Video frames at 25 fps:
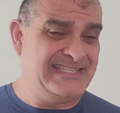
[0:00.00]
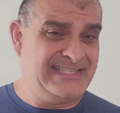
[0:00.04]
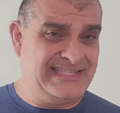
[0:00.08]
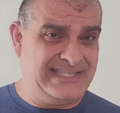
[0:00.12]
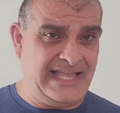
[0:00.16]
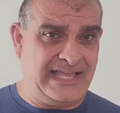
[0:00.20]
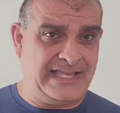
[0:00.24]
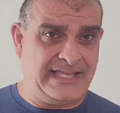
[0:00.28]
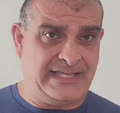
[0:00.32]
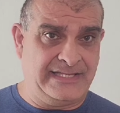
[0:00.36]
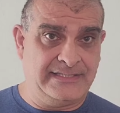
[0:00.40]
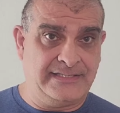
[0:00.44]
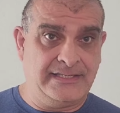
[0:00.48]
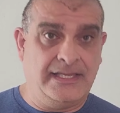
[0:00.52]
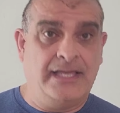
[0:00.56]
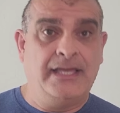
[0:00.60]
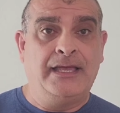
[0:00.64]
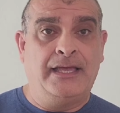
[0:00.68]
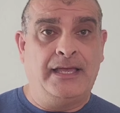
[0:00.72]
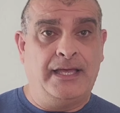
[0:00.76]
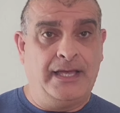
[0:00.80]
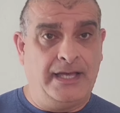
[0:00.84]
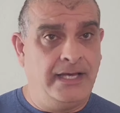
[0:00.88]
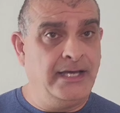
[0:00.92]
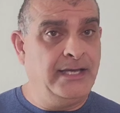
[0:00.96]
seconds
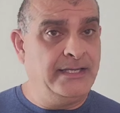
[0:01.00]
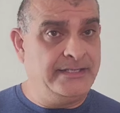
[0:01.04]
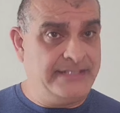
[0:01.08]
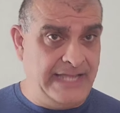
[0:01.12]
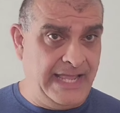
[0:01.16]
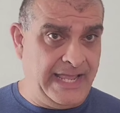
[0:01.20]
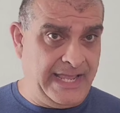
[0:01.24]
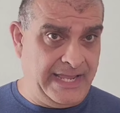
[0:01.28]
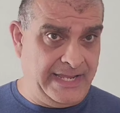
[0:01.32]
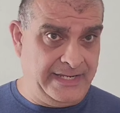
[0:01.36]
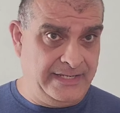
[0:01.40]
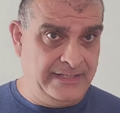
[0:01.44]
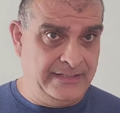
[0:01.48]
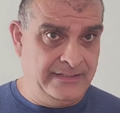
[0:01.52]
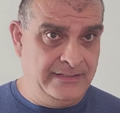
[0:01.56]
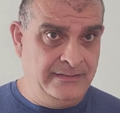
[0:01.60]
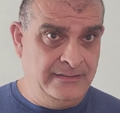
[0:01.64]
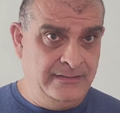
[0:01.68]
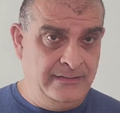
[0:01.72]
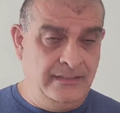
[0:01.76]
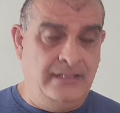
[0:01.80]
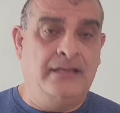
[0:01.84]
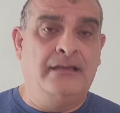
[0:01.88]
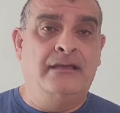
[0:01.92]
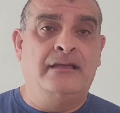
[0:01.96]
a day.
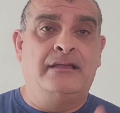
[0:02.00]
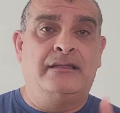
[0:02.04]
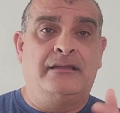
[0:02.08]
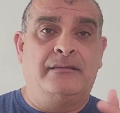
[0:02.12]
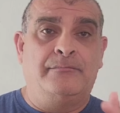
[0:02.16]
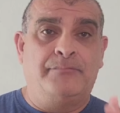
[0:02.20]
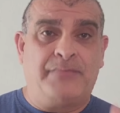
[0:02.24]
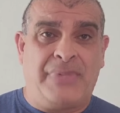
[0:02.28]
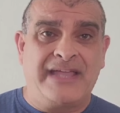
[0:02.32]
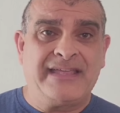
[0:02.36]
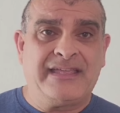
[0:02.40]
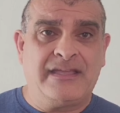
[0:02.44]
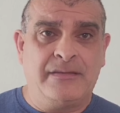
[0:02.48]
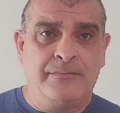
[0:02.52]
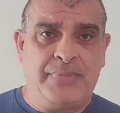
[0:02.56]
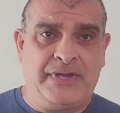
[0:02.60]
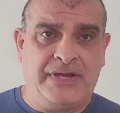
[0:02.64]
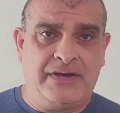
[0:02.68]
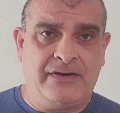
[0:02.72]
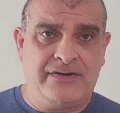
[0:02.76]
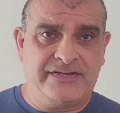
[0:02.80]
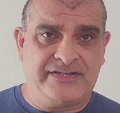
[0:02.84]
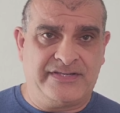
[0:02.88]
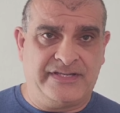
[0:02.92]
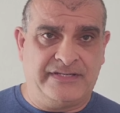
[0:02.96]
By
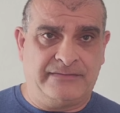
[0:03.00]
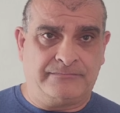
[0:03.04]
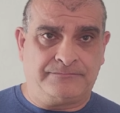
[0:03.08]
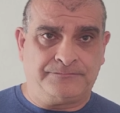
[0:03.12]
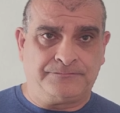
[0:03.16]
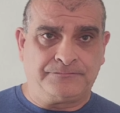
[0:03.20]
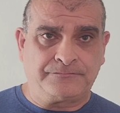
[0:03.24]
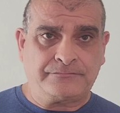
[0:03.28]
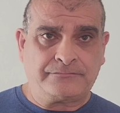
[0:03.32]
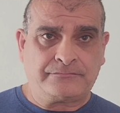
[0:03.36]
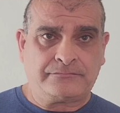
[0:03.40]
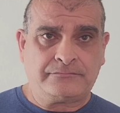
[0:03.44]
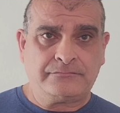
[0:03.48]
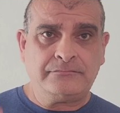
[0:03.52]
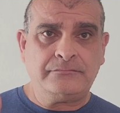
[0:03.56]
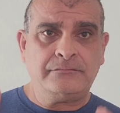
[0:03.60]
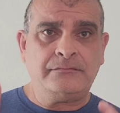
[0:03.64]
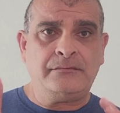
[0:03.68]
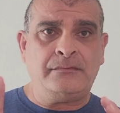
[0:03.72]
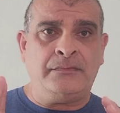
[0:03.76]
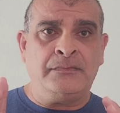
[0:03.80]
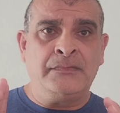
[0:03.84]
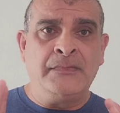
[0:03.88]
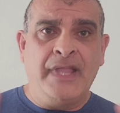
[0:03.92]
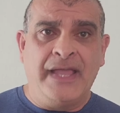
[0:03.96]
comparison,
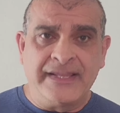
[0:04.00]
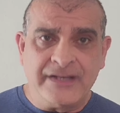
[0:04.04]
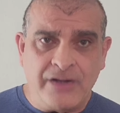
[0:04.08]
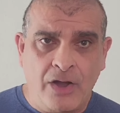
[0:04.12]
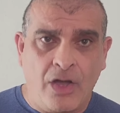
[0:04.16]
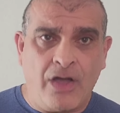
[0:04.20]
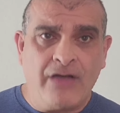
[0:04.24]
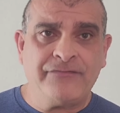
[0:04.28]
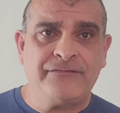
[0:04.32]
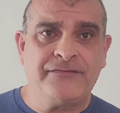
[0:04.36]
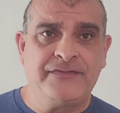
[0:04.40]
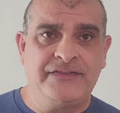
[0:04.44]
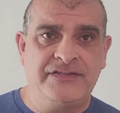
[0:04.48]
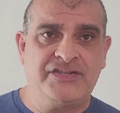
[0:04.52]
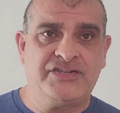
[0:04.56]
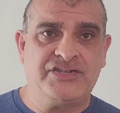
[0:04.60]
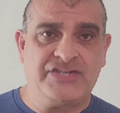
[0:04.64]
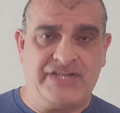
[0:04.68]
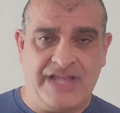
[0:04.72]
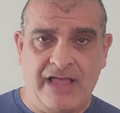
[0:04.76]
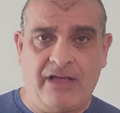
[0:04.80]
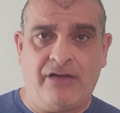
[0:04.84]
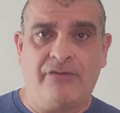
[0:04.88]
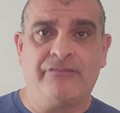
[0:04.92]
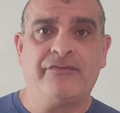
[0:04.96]
an
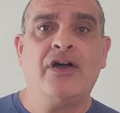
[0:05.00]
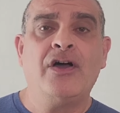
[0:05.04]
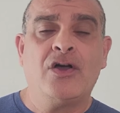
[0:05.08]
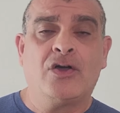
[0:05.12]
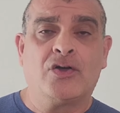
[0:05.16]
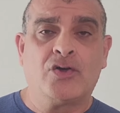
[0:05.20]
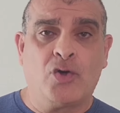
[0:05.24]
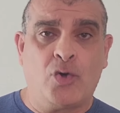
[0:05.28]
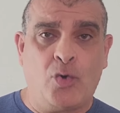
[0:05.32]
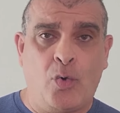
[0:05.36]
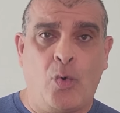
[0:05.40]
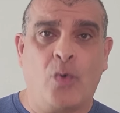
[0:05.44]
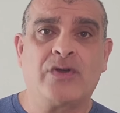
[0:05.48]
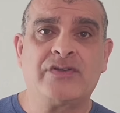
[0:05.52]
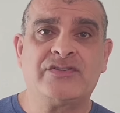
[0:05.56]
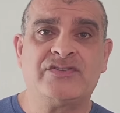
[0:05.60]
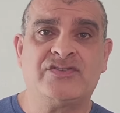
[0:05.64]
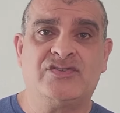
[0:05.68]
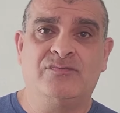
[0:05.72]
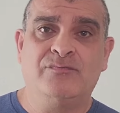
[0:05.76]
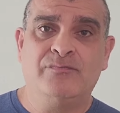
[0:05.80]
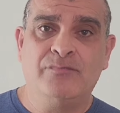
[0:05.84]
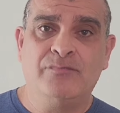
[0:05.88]
off-the-shelf quartz